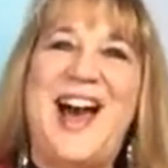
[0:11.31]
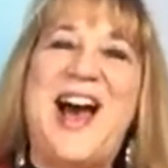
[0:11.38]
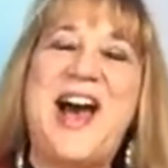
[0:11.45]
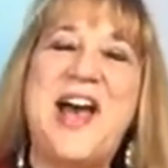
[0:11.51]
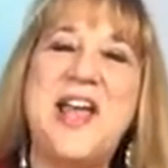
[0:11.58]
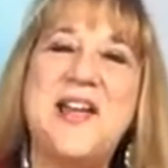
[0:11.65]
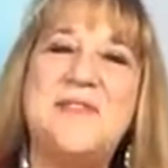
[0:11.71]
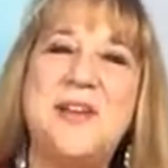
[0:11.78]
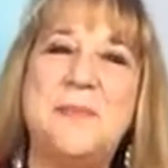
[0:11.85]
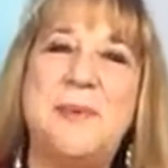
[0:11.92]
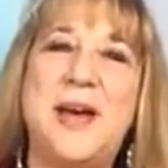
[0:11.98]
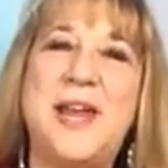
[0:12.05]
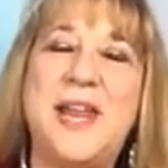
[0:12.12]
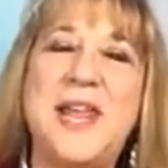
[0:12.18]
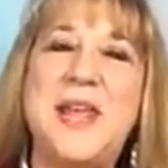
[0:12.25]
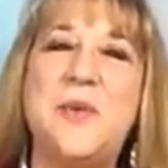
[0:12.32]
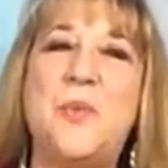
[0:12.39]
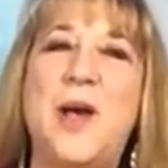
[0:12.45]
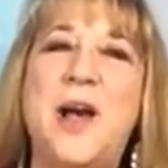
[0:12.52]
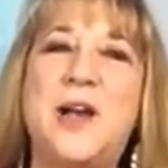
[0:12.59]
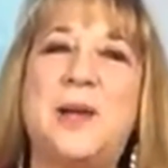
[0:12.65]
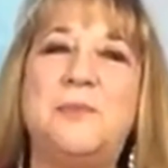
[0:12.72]
Hi everybody,
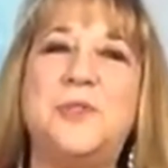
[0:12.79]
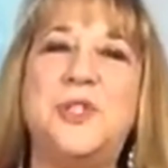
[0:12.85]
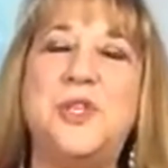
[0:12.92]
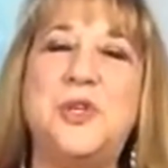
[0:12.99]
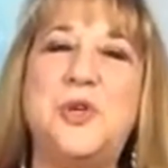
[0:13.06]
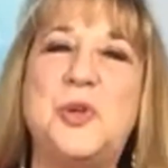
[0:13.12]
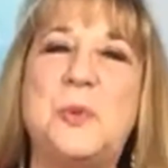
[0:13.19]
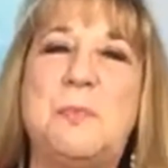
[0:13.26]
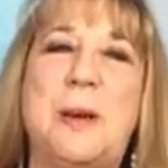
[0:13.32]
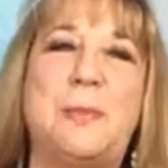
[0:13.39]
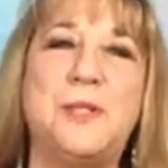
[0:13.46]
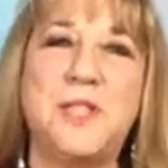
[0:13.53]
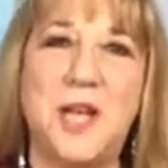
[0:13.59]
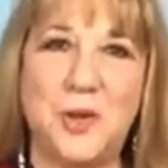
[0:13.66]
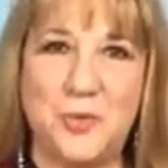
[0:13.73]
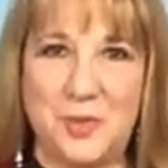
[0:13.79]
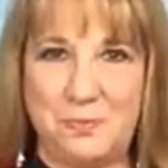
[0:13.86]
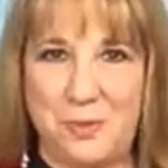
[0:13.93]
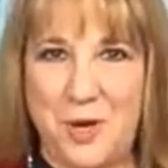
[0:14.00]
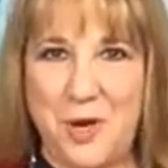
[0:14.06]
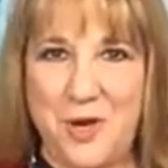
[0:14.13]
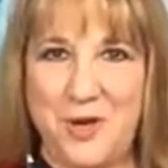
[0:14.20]
welcome to BubbleTalk
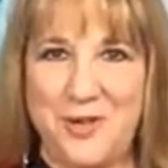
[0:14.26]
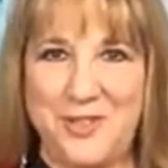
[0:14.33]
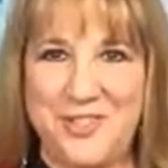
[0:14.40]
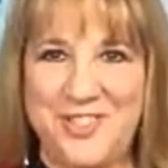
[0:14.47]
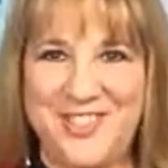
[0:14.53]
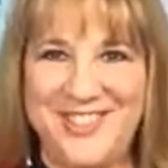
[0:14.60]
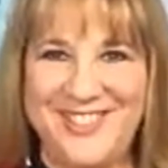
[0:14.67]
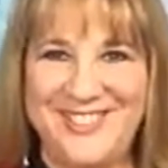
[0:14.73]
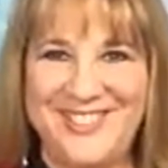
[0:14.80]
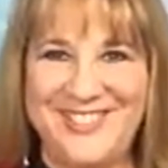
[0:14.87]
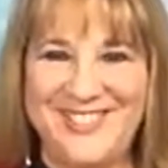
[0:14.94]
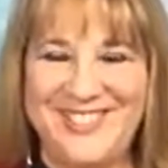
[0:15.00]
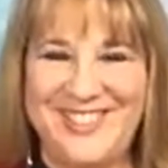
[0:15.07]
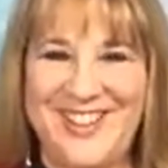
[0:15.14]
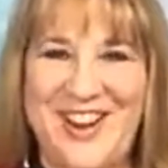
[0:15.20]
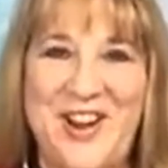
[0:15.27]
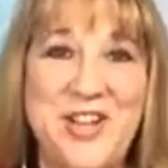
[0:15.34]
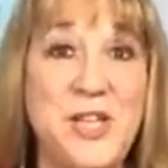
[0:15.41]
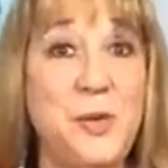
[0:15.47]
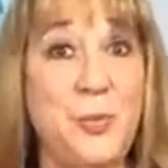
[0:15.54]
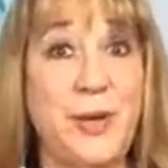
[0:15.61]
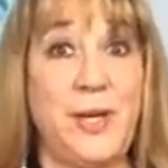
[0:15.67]
with Burge. Are
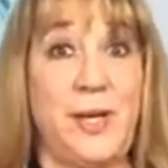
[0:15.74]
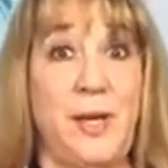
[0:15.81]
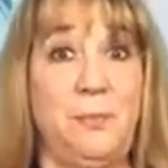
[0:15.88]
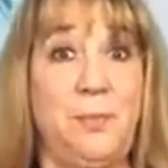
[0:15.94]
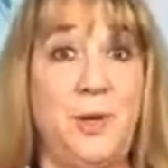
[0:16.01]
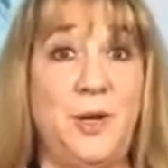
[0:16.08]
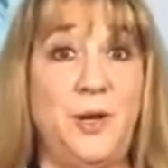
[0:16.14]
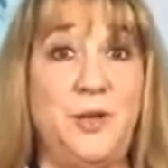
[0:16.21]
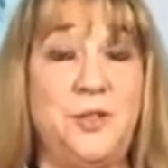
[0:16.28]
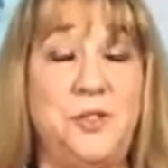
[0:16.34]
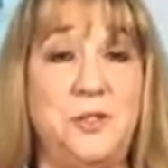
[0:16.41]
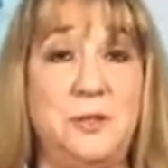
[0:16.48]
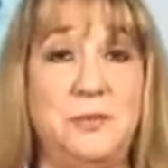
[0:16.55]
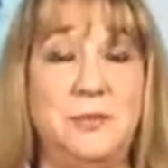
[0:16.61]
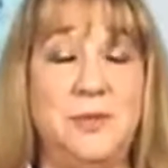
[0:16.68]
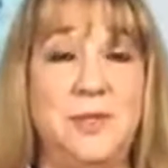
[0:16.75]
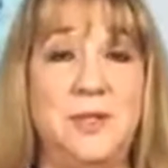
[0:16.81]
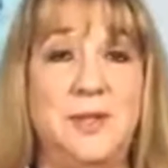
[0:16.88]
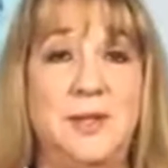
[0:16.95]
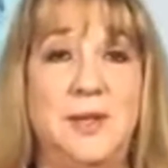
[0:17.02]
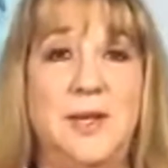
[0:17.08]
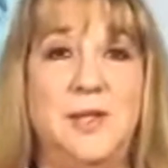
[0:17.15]
you ready to get burged?
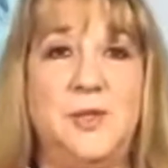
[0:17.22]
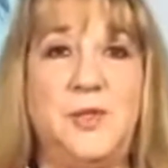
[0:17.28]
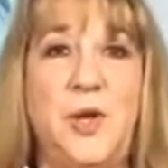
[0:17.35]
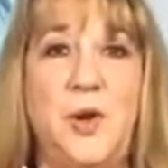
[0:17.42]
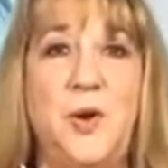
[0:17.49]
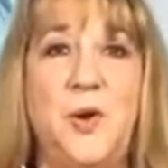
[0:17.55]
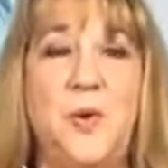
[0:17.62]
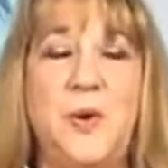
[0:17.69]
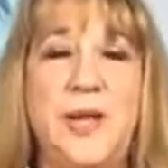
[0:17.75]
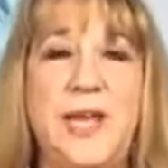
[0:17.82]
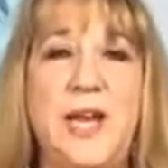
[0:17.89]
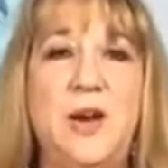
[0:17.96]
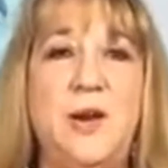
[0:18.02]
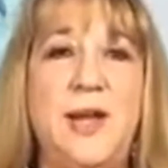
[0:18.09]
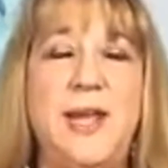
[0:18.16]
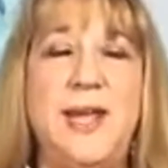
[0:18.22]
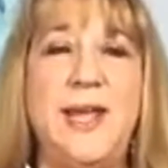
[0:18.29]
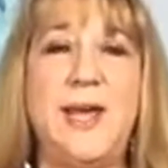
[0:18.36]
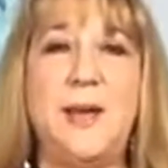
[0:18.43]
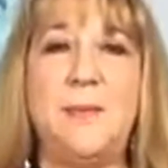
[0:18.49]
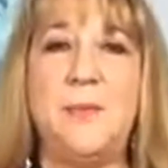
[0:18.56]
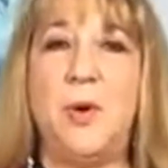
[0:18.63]
So here I
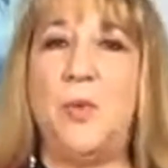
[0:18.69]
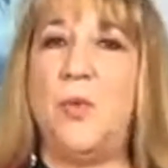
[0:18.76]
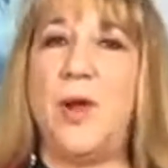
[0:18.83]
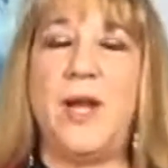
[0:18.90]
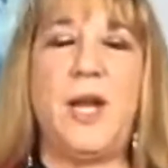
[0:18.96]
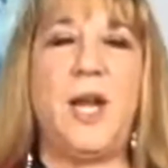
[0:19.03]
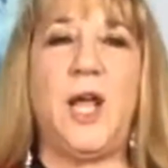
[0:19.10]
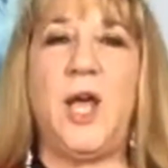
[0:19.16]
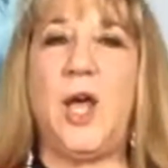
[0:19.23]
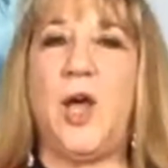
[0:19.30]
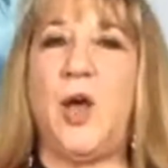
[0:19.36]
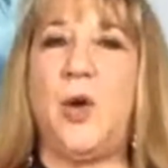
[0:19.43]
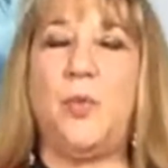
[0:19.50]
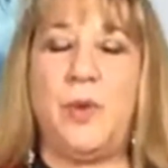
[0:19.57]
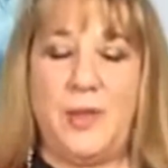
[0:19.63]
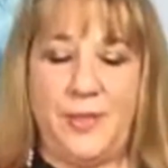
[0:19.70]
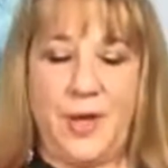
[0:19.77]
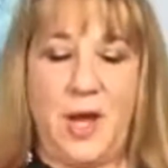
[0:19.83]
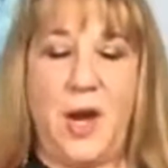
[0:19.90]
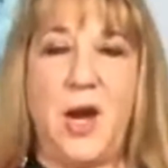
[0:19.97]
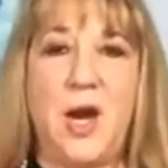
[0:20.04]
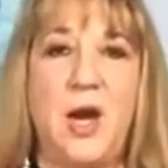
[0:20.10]
am ready to go with
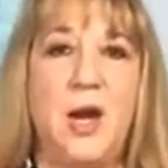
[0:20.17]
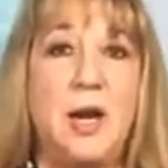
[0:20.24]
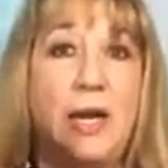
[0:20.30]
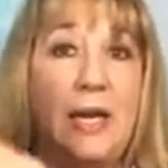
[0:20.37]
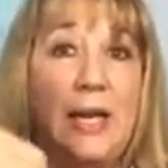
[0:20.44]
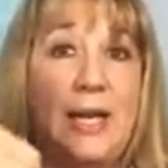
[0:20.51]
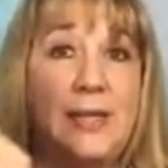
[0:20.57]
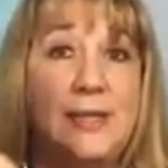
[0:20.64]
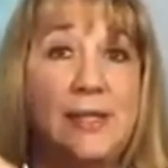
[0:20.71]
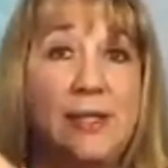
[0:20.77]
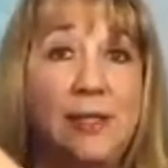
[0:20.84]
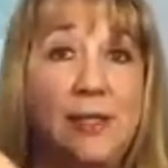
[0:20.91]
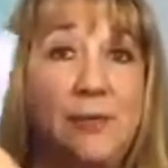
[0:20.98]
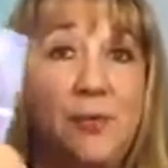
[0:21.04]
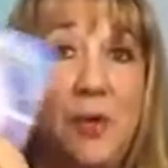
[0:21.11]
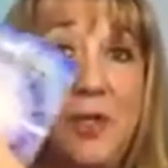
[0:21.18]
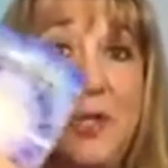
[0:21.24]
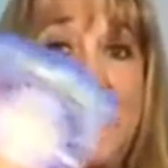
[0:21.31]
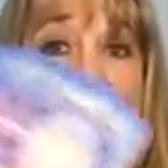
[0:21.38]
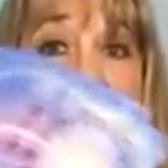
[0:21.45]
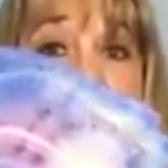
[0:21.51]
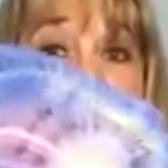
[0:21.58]
our lessons for
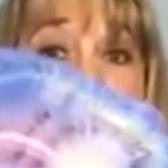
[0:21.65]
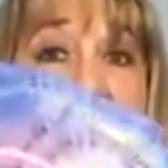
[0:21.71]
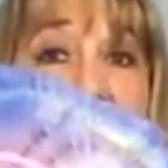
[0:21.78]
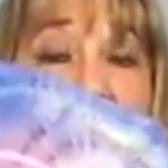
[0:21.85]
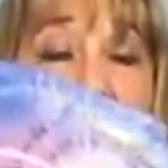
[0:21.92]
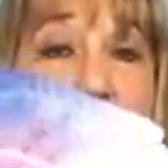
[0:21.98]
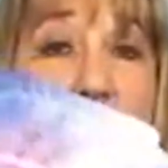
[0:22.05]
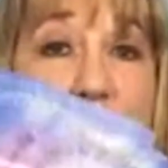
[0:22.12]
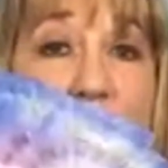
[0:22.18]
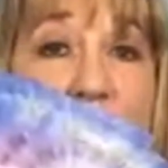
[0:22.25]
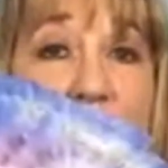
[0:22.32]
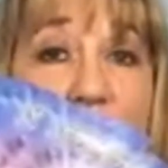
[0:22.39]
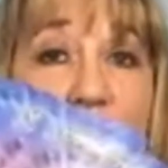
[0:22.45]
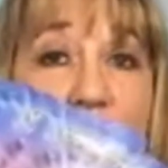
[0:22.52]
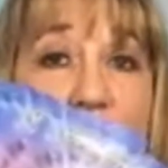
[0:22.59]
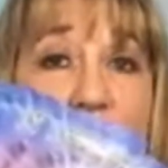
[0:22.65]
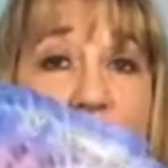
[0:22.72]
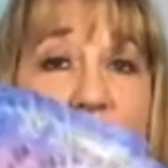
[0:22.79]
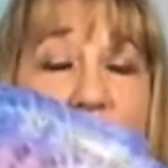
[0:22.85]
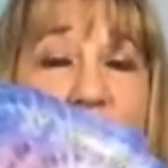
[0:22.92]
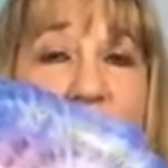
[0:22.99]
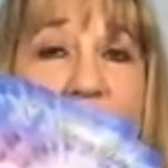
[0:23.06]
today for BubbleTalk with
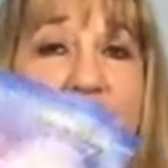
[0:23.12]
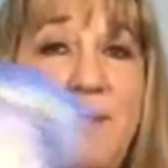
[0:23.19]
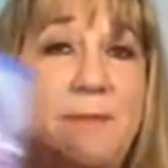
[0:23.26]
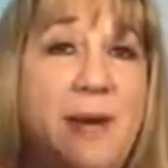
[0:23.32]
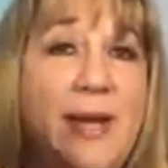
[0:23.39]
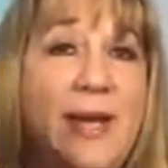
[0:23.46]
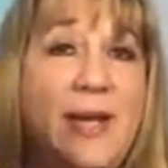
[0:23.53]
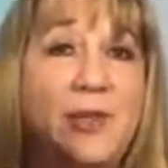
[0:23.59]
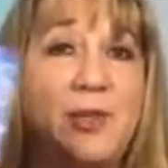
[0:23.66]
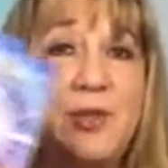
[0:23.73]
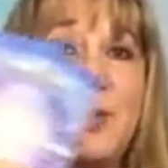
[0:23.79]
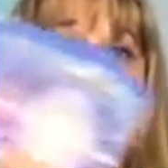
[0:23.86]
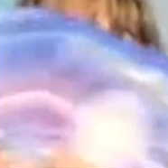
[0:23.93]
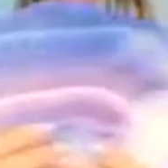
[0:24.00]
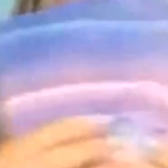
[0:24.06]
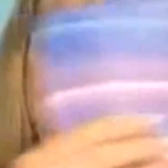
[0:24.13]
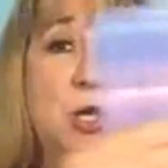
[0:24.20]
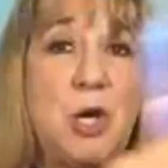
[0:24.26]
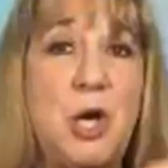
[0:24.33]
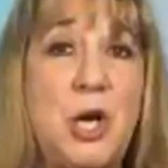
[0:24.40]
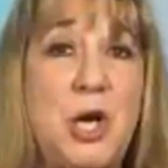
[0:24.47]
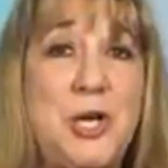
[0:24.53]
Burge. I have my Essence of Being
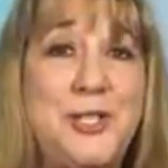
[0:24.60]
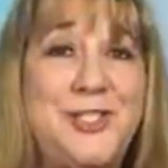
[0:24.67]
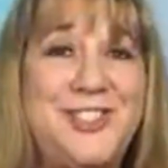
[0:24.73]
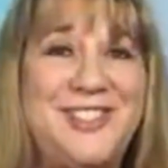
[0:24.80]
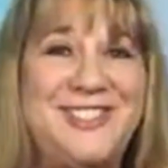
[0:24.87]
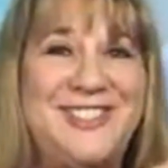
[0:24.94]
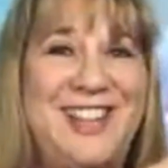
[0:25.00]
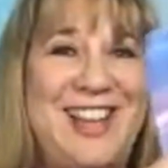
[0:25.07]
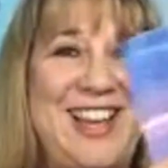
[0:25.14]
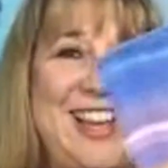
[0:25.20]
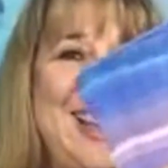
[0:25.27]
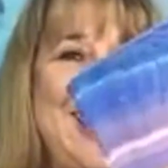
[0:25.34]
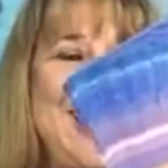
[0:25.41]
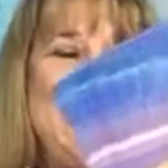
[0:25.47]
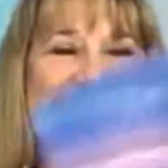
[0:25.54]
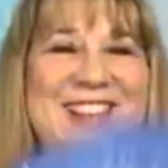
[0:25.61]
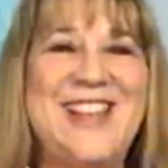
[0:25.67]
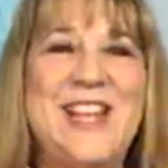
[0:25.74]
cards. Yay.